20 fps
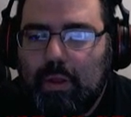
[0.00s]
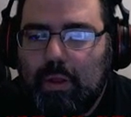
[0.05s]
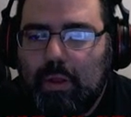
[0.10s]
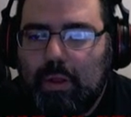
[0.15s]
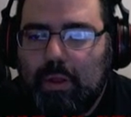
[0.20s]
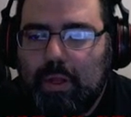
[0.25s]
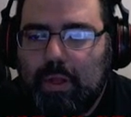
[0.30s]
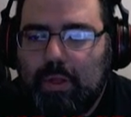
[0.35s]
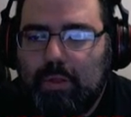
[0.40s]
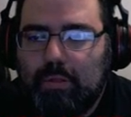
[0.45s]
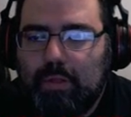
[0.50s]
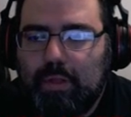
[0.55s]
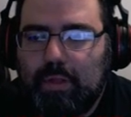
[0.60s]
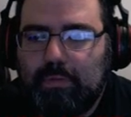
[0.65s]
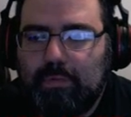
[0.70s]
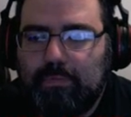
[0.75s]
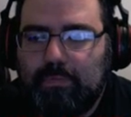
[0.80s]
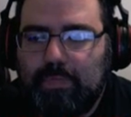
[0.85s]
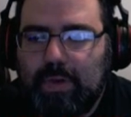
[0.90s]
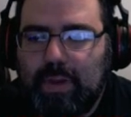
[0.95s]
I'll, I'll
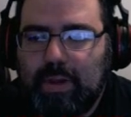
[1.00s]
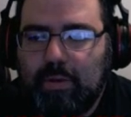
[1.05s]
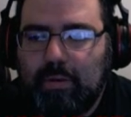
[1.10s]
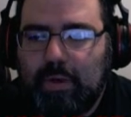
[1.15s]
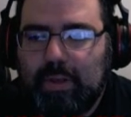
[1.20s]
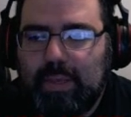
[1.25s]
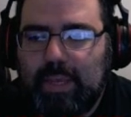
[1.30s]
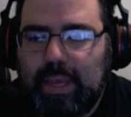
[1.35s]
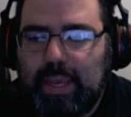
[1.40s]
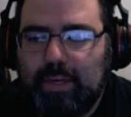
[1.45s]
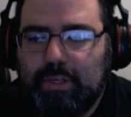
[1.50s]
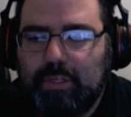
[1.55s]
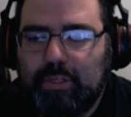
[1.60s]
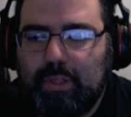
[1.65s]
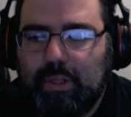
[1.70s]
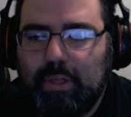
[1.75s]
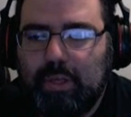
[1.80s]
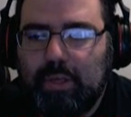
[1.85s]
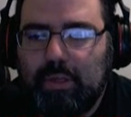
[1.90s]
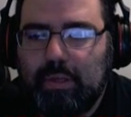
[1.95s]
fight
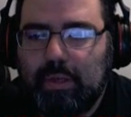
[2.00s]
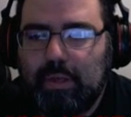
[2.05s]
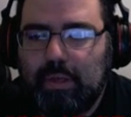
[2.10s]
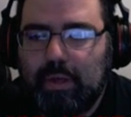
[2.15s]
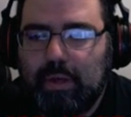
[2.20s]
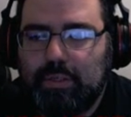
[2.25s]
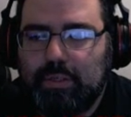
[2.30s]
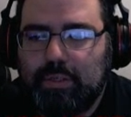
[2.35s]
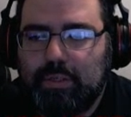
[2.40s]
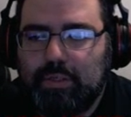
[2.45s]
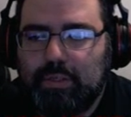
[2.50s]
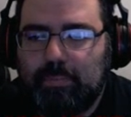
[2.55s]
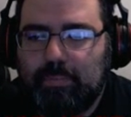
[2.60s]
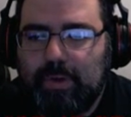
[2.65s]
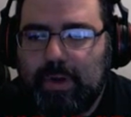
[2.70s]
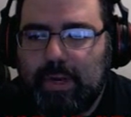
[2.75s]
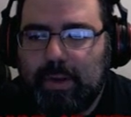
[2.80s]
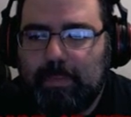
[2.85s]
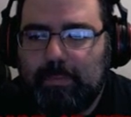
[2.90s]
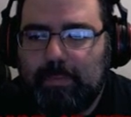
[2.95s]
occasionally just to break up the